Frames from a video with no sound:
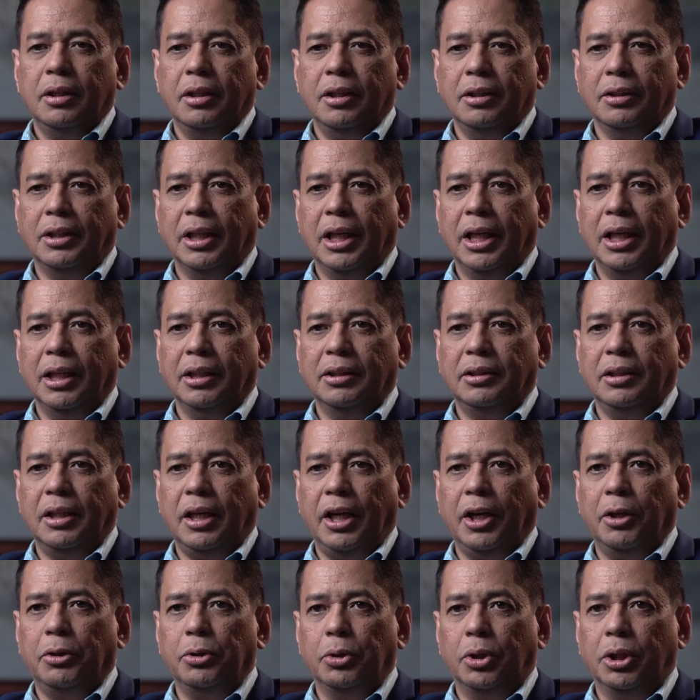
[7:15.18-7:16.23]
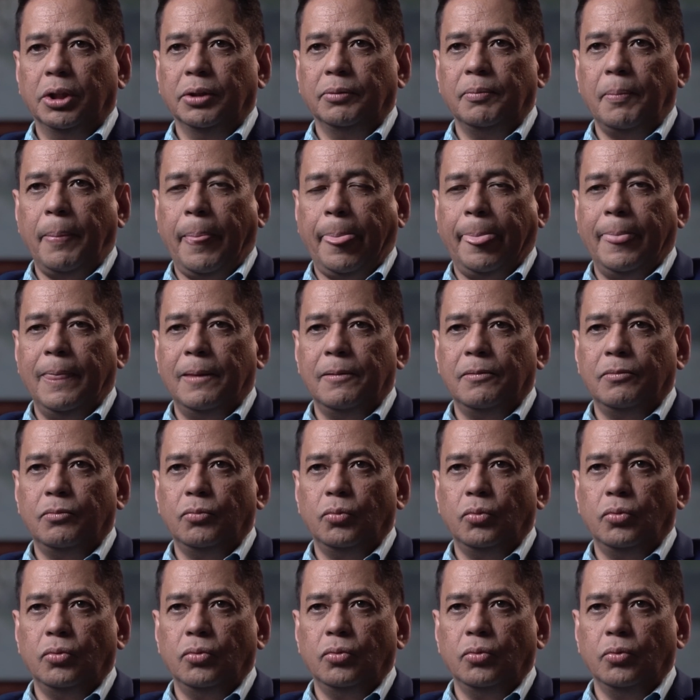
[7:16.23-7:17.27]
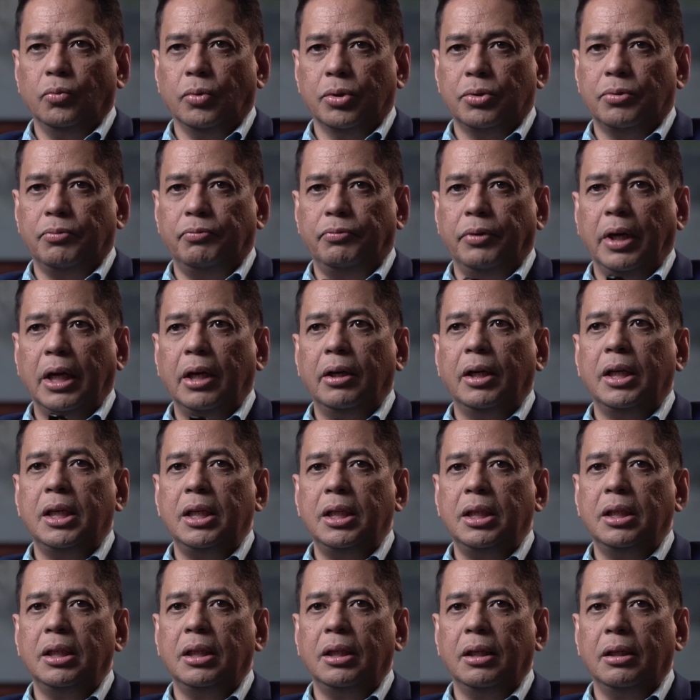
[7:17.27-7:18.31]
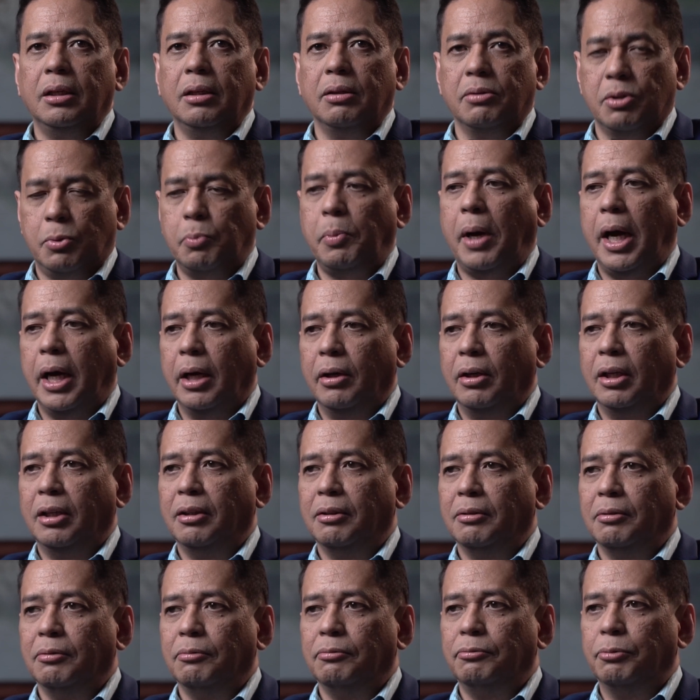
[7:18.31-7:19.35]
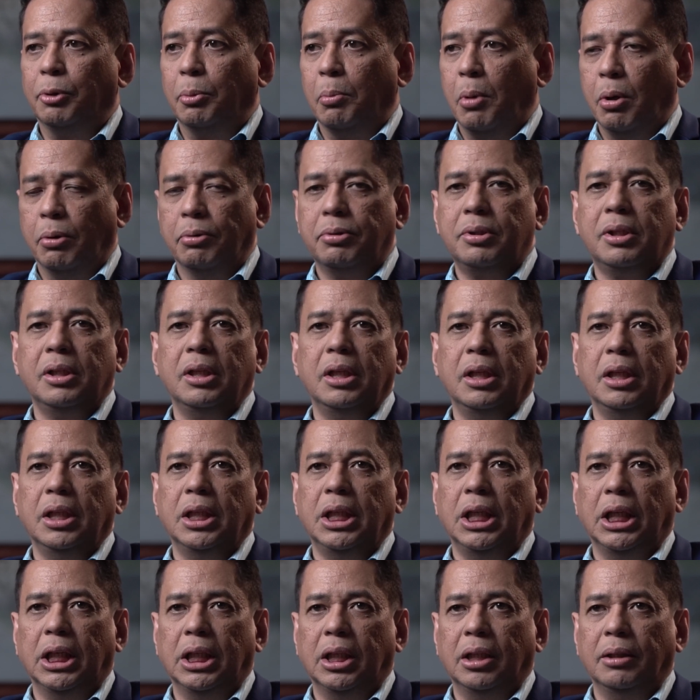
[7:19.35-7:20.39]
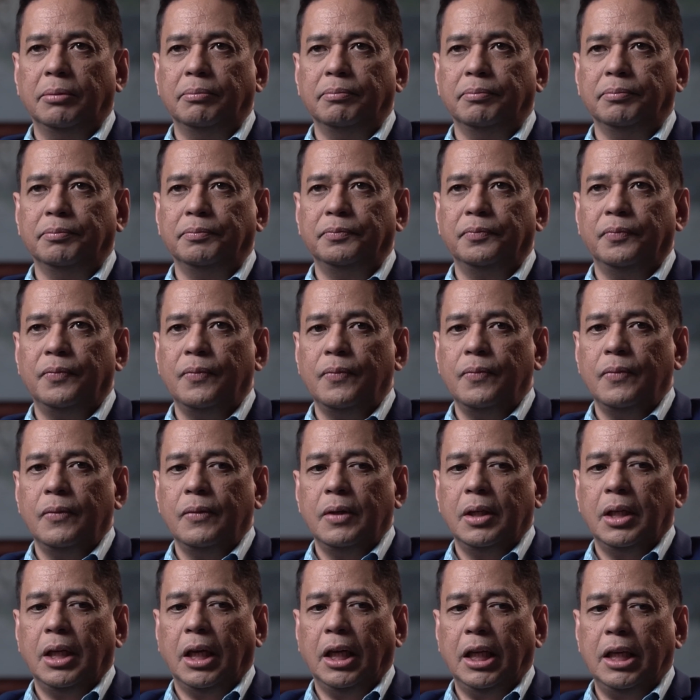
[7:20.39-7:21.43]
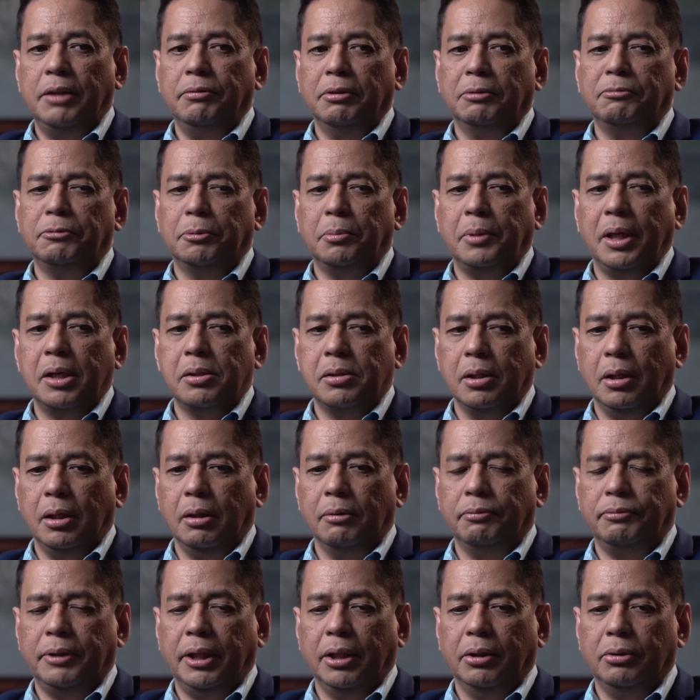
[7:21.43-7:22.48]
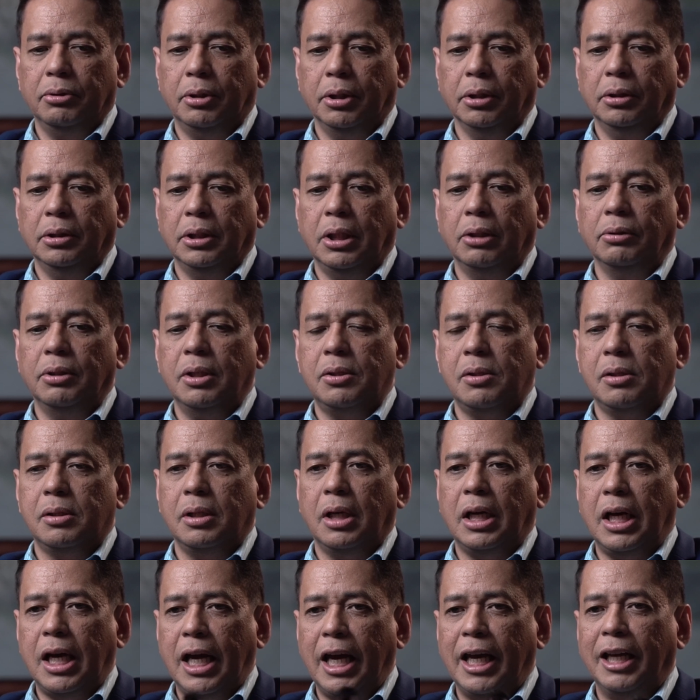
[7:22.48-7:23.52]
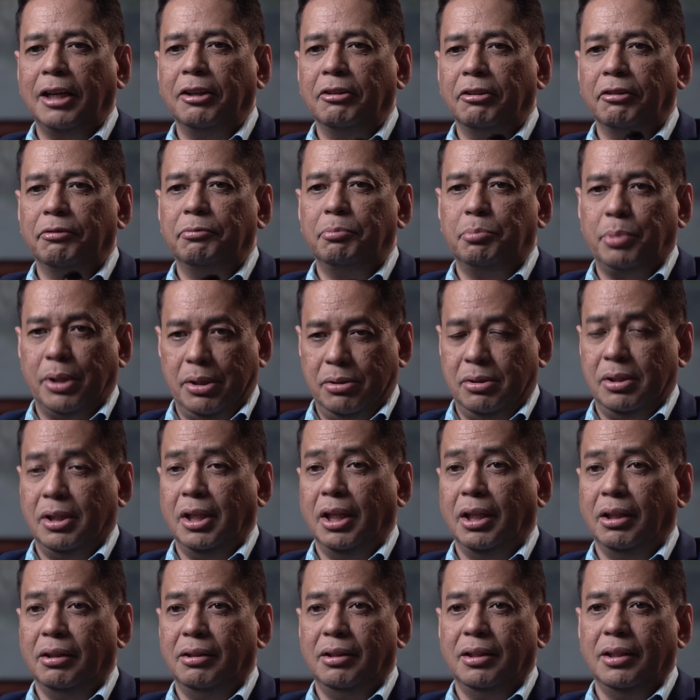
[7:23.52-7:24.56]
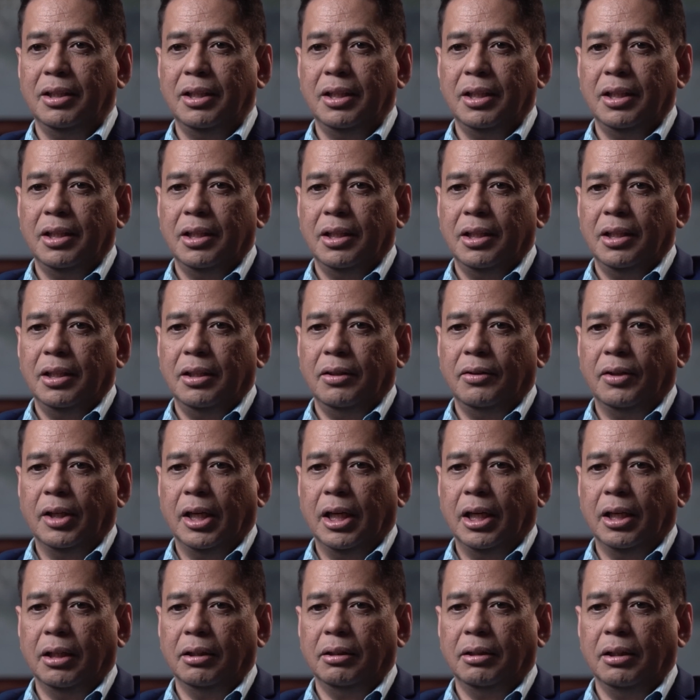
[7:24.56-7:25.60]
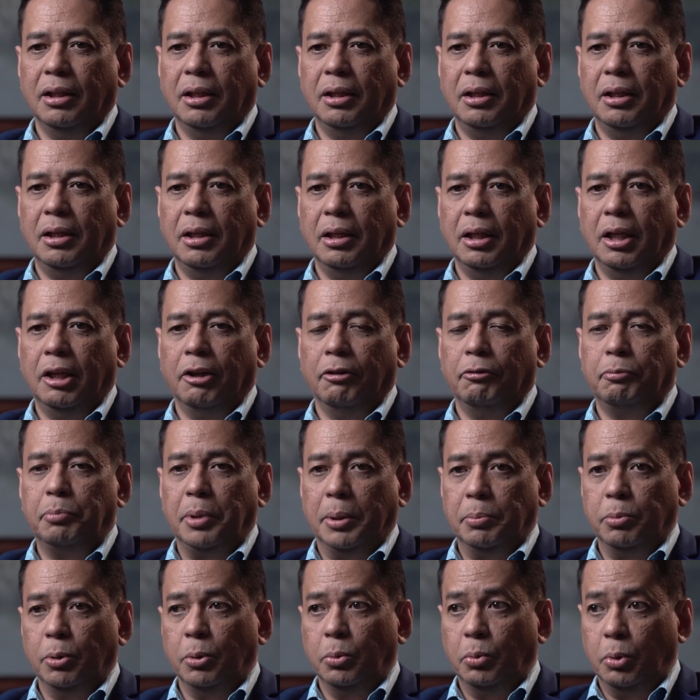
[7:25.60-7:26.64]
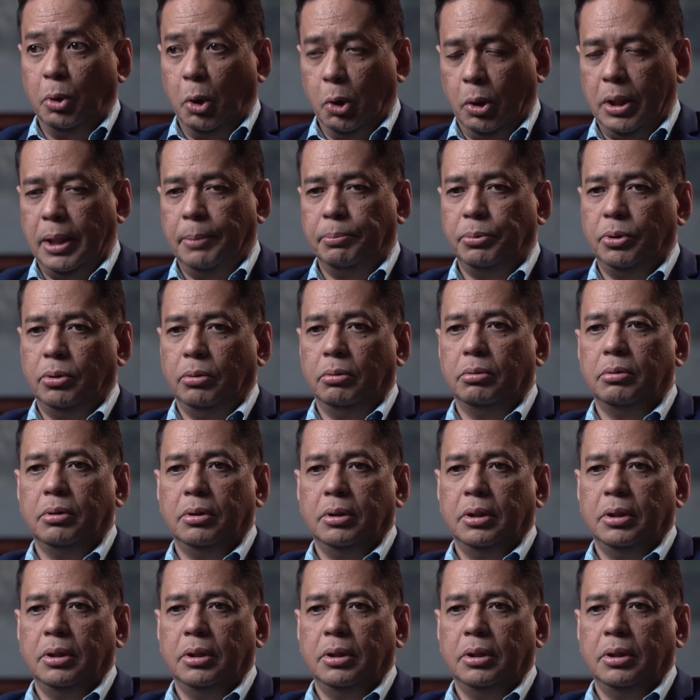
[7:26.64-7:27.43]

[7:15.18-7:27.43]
that I thought was very inspiring for most. And even for myself, I thought, now this is the kind of president that a lot of people would look up to.